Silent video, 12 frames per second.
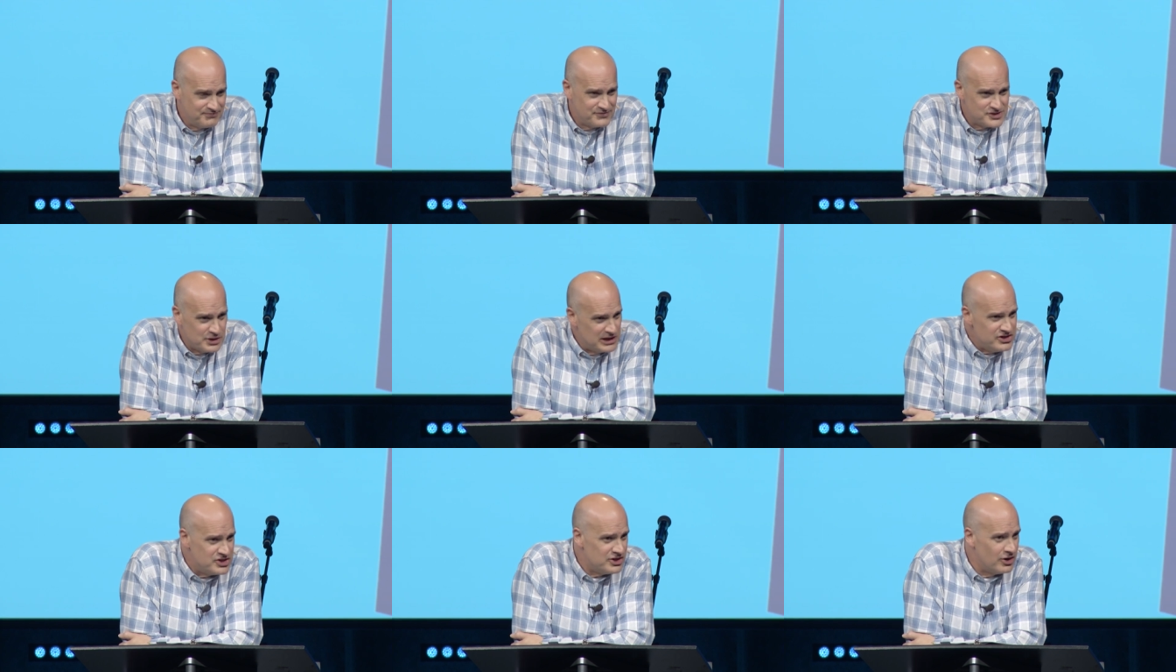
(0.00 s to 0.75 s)
So
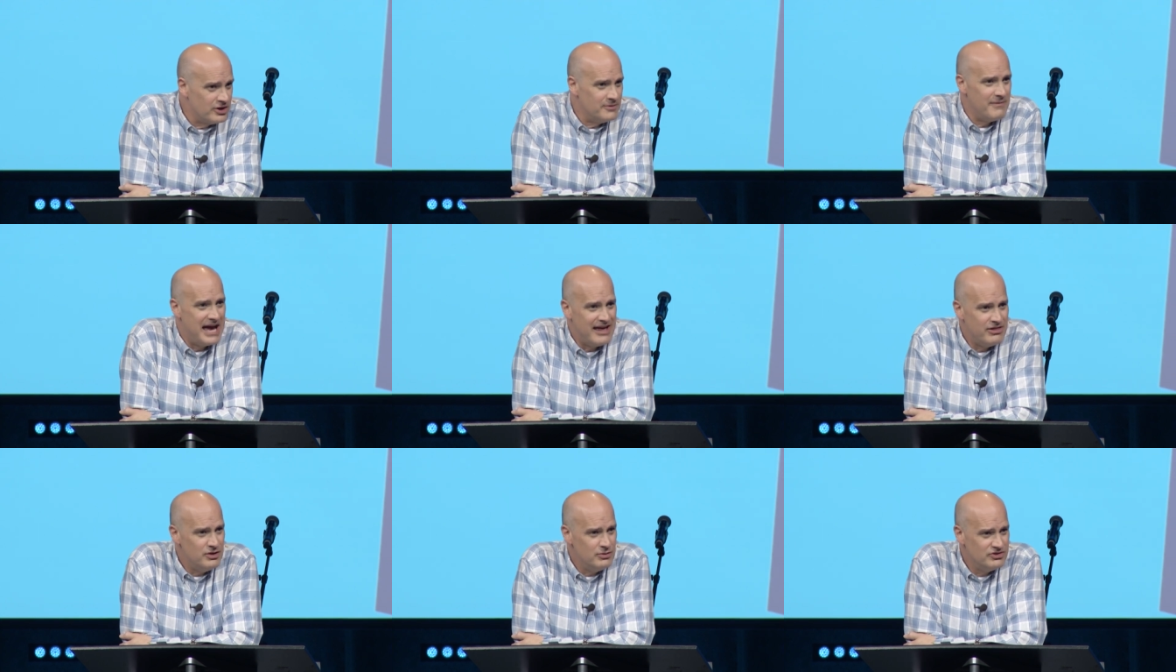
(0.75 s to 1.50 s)
let's start in
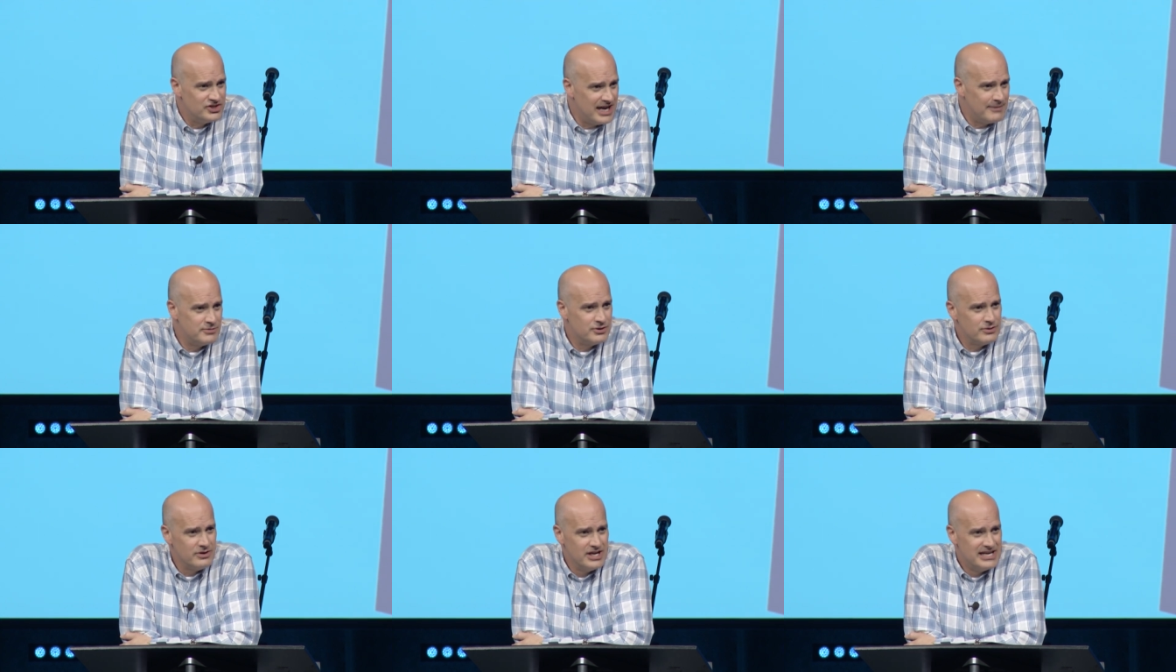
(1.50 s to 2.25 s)
Matthew
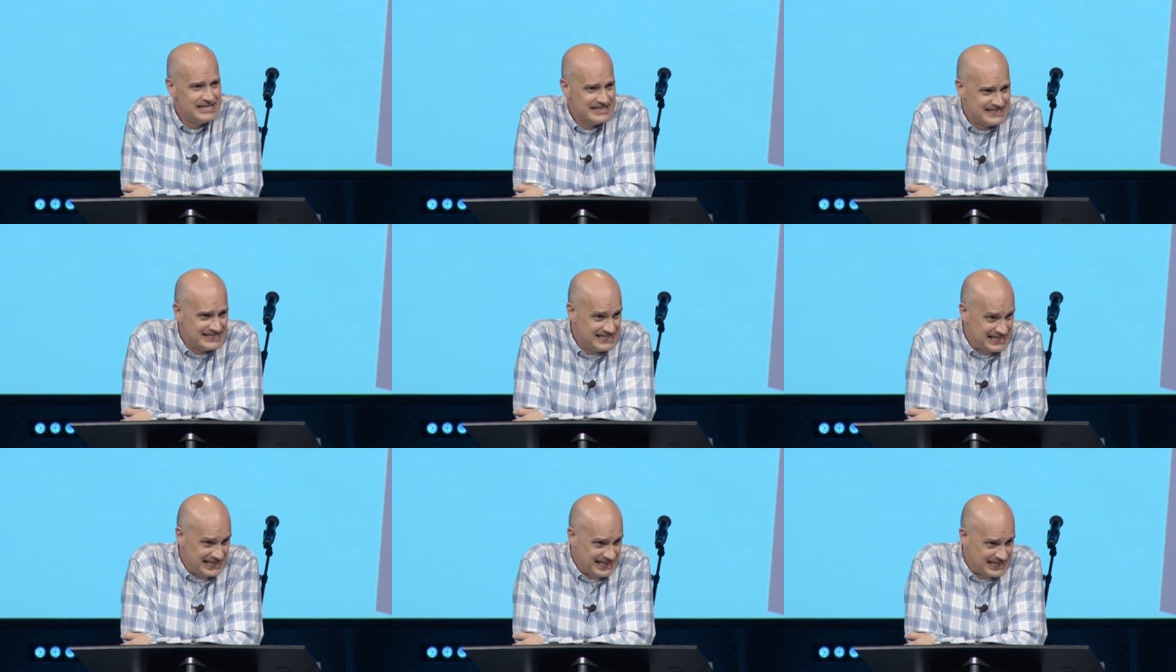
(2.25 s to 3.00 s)
chapter
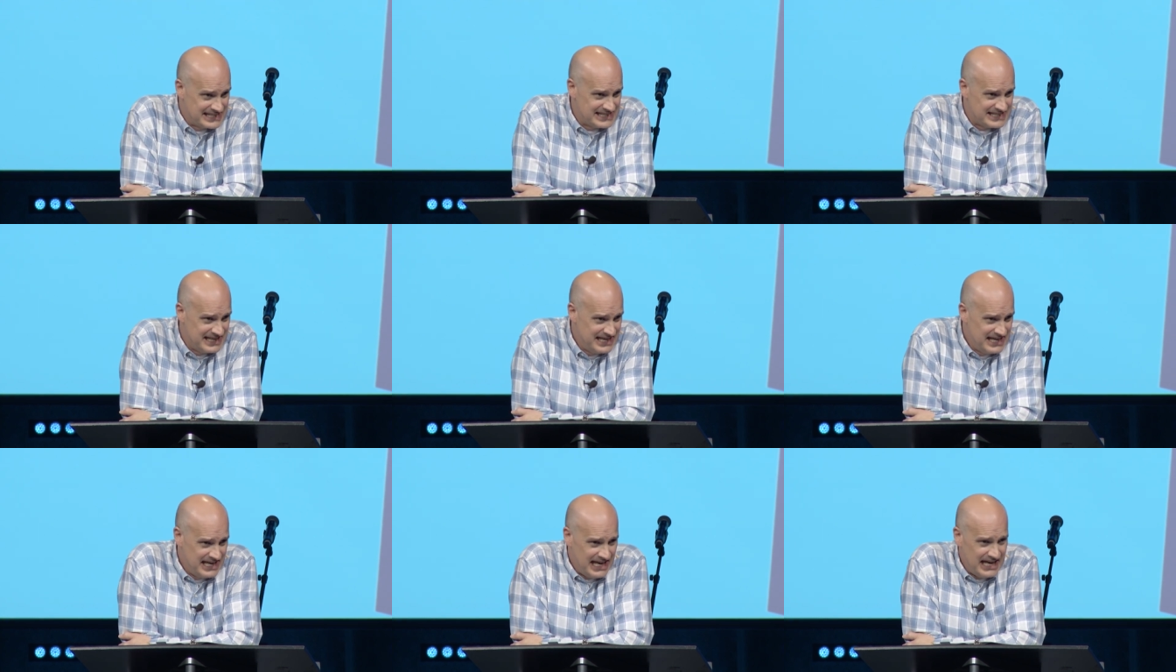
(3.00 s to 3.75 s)
six,
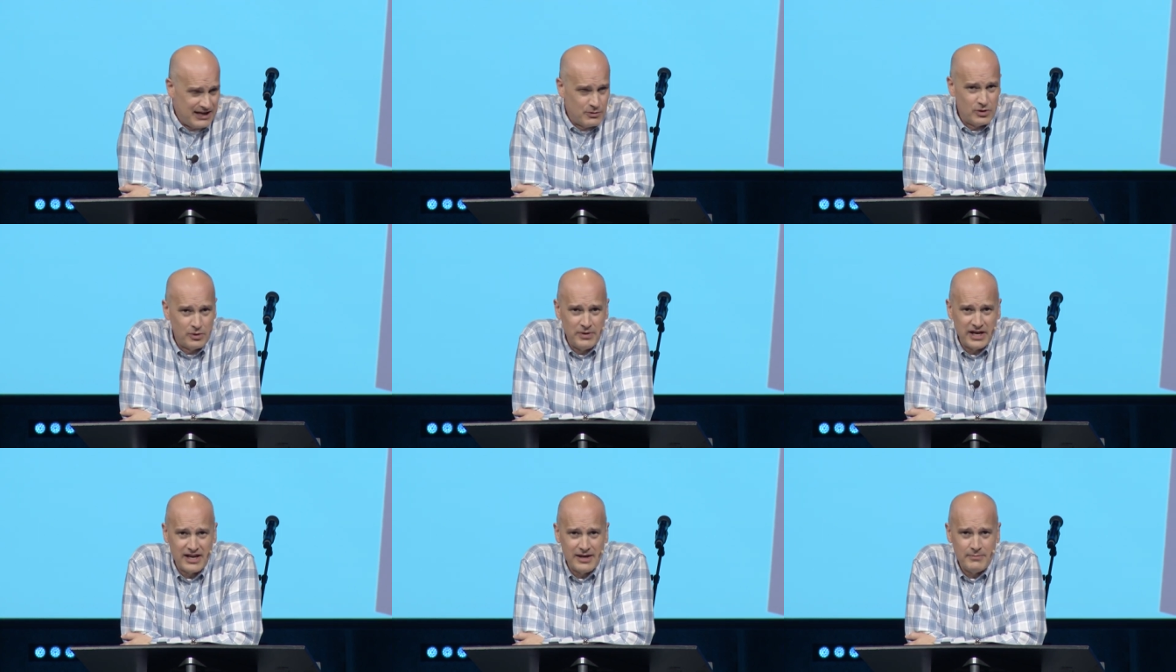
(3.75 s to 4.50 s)
and we'll
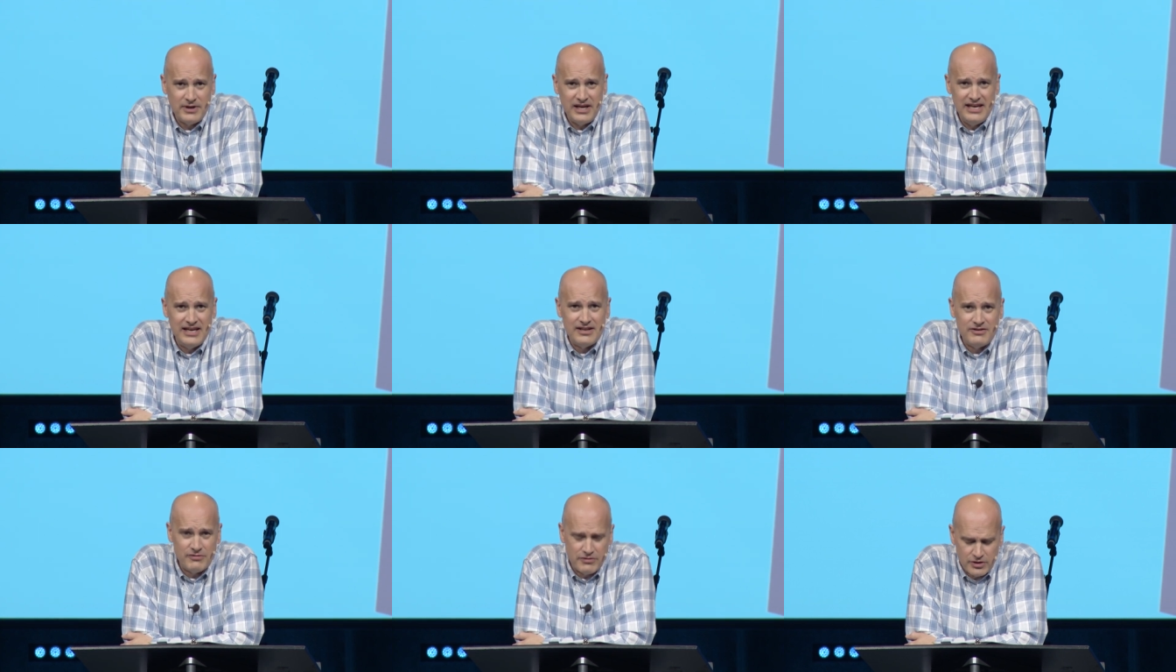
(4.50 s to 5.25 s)
pick it up
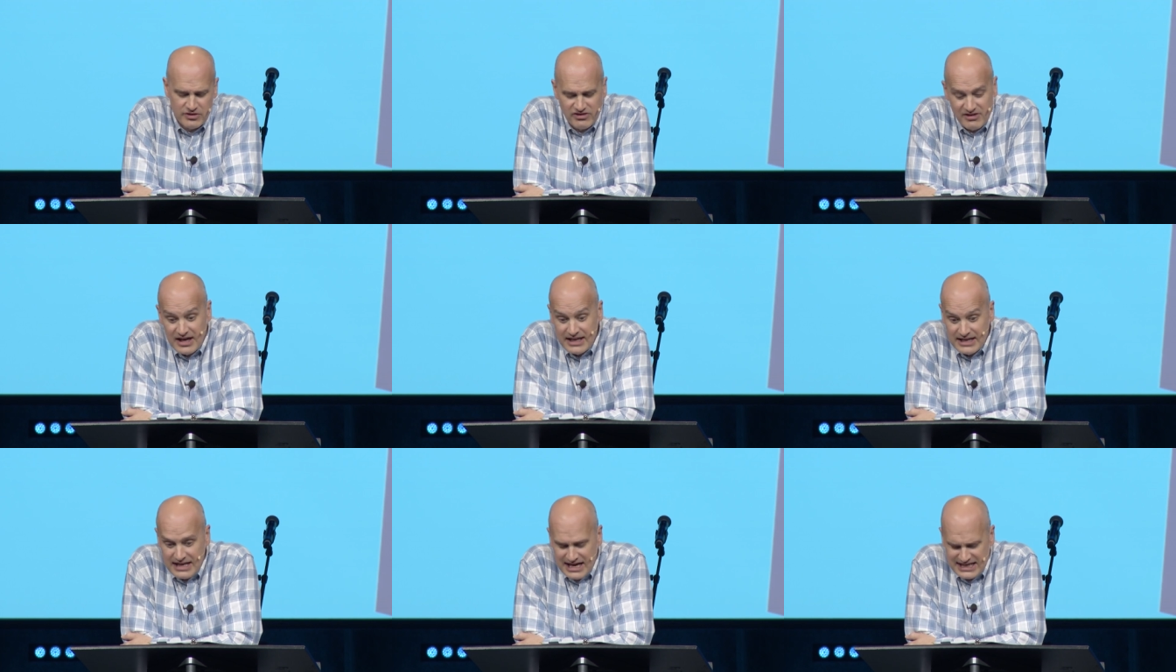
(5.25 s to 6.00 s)
in verse
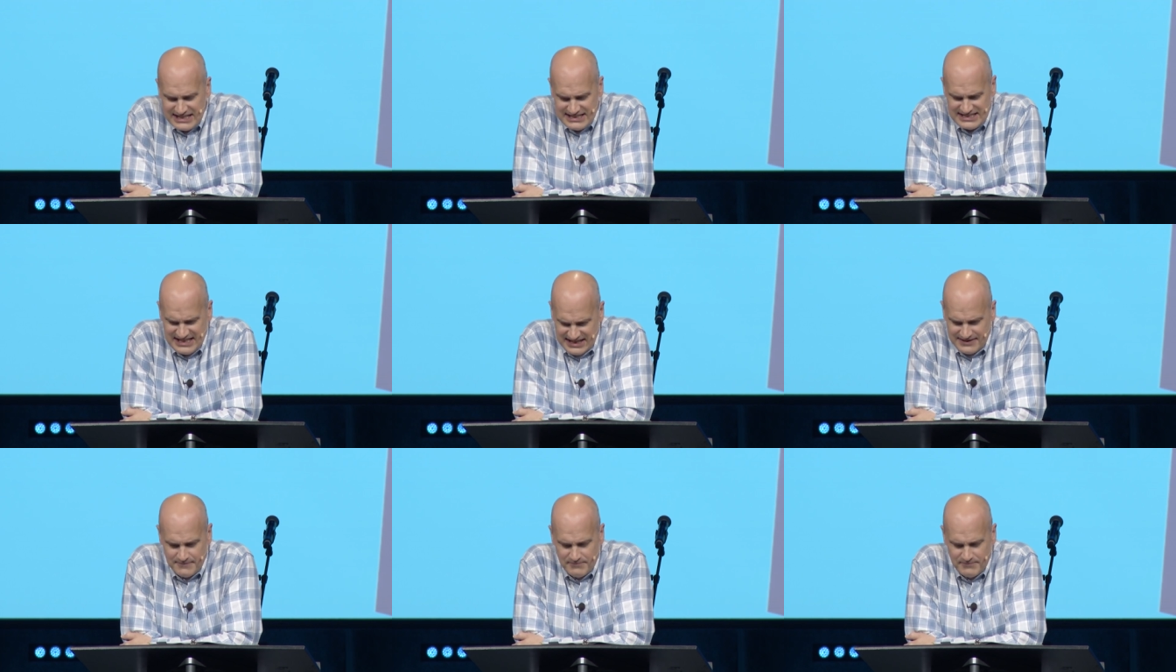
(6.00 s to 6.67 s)
nineteen.